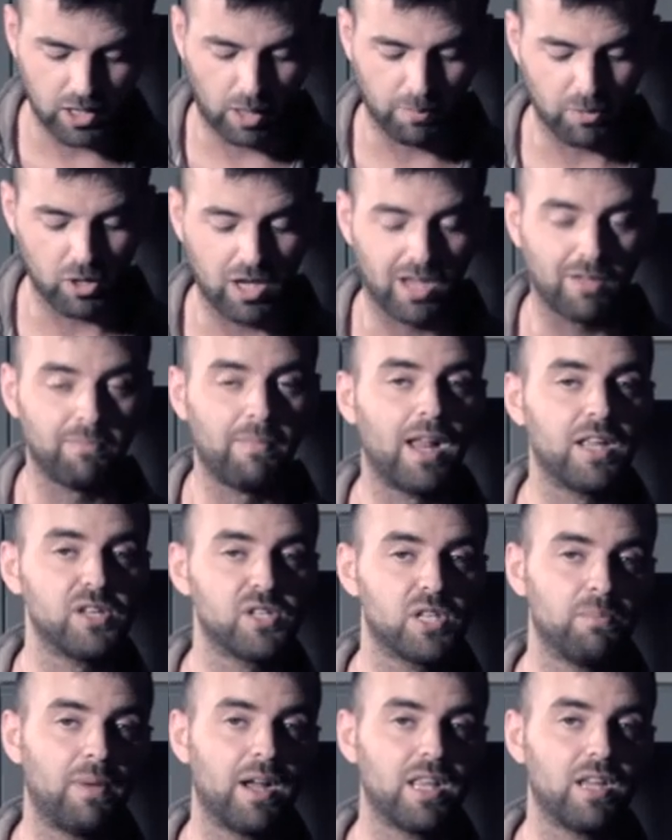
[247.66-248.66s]
WE have
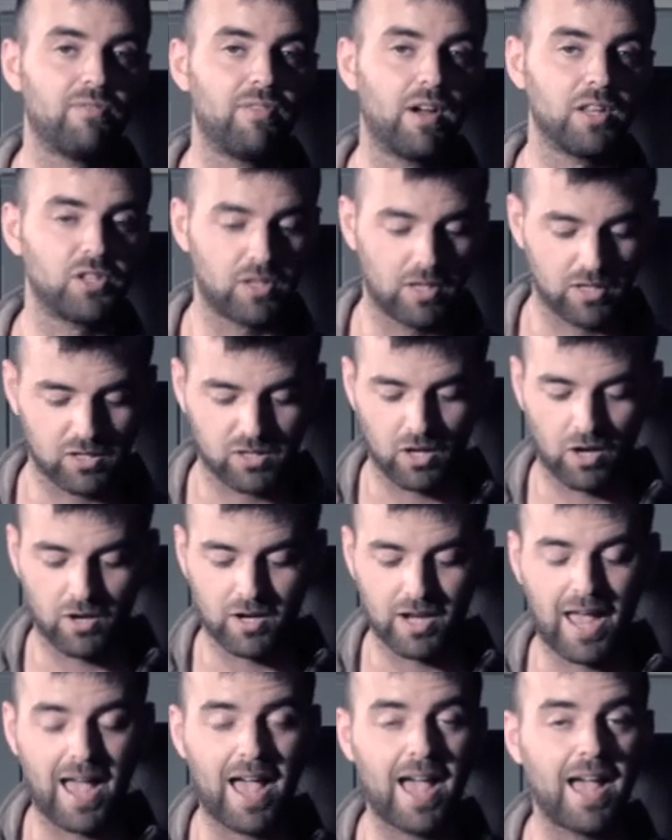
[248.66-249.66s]
managed to manufacture this
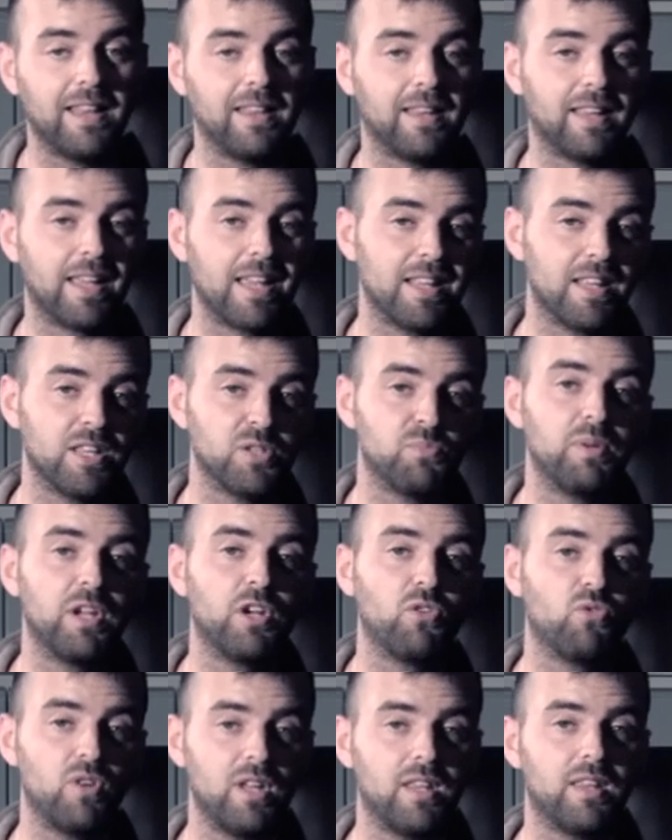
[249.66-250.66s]
gun and it is
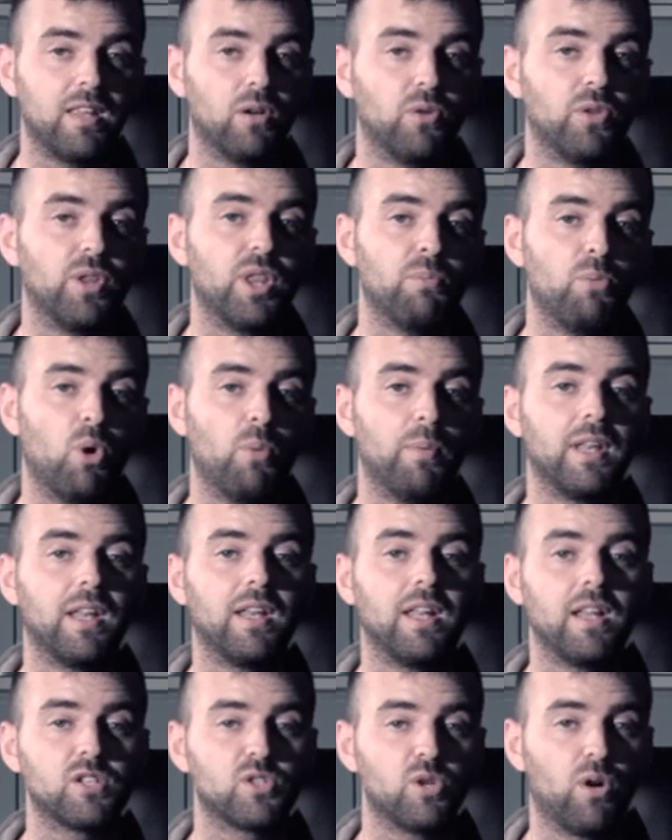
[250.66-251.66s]
being retailed at the moment
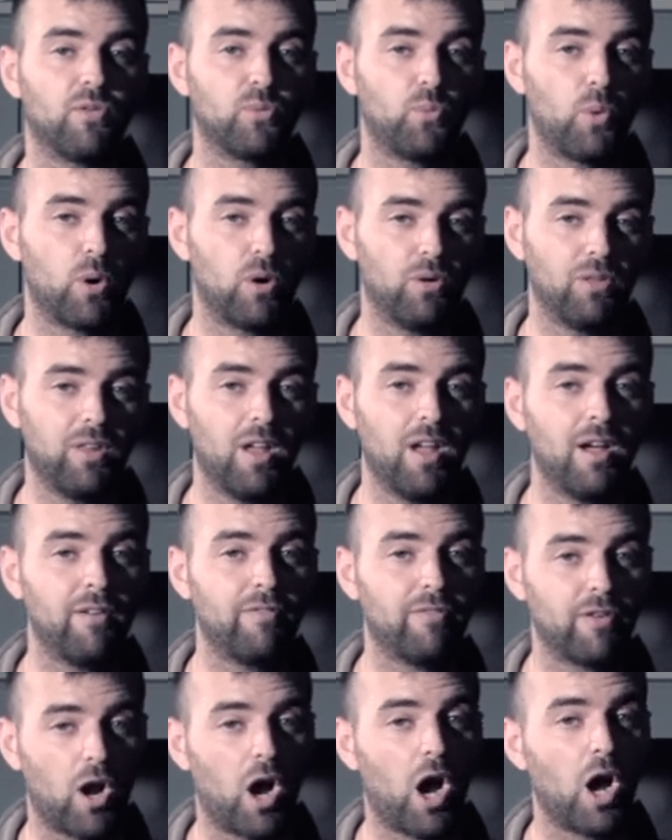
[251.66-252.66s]
in the Airsoft World
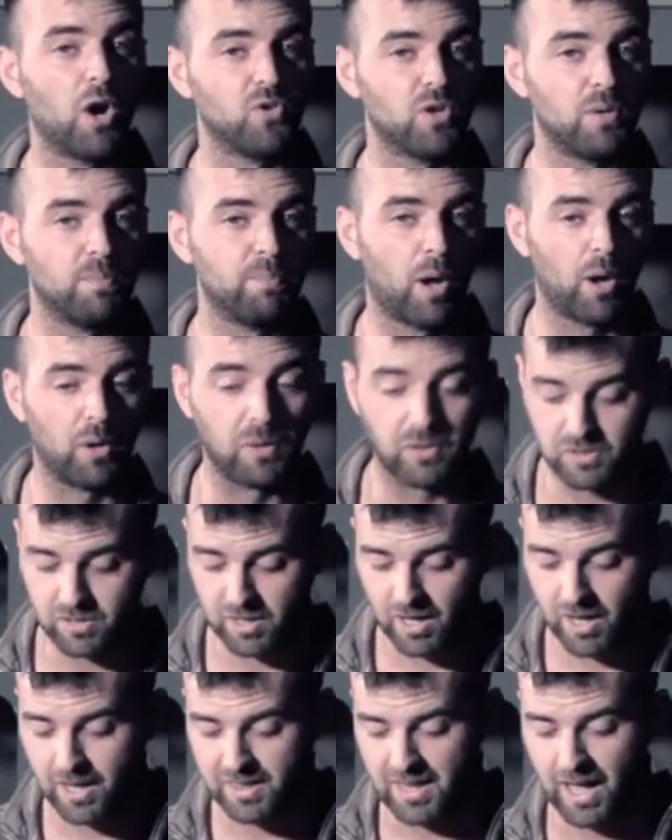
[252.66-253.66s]
for £100.
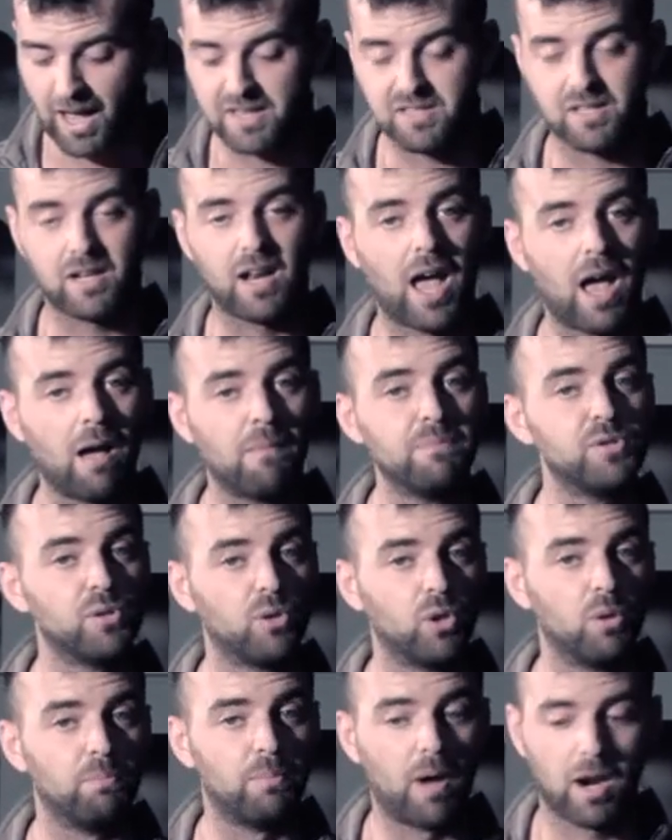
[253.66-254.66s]
That is an
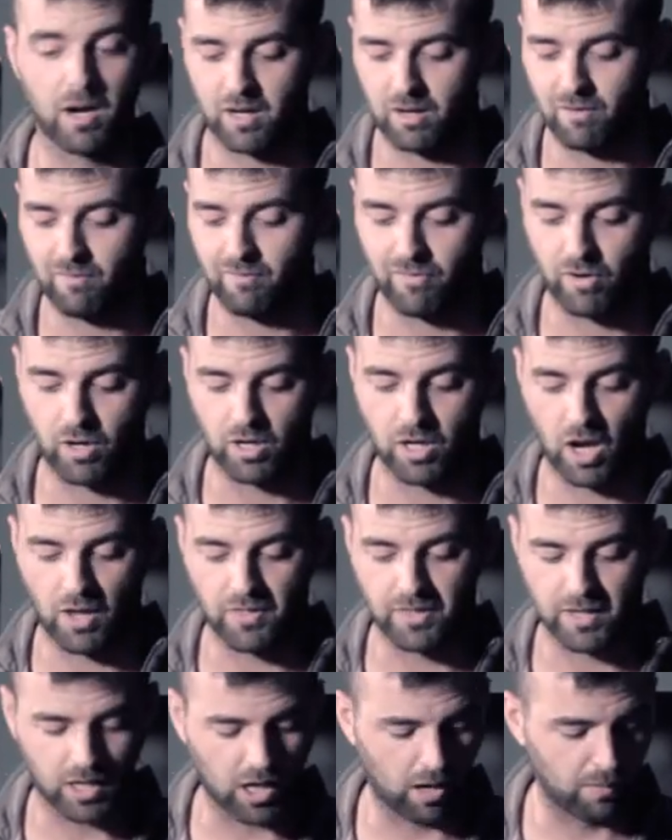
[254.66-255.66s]
absolute bargain for a
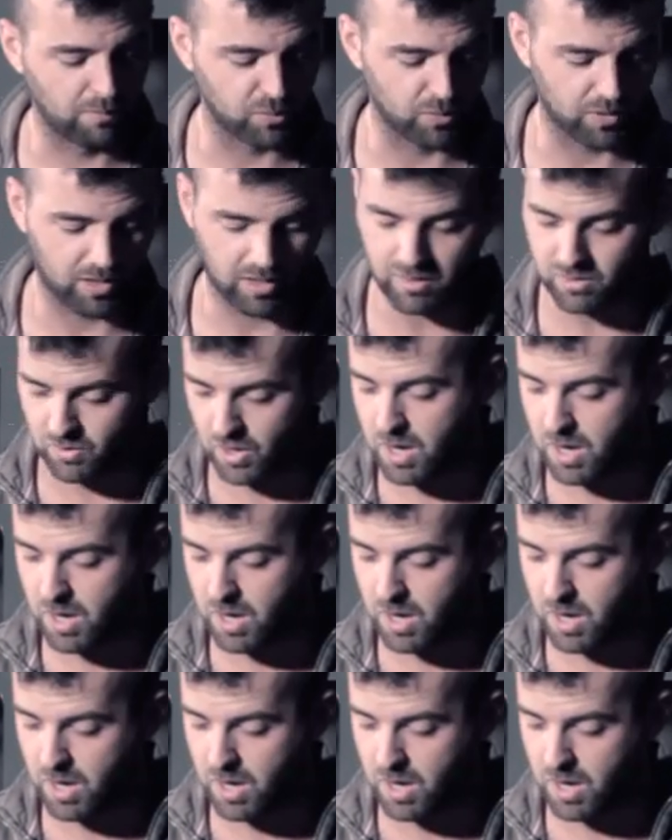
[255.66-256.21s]
gun that comes with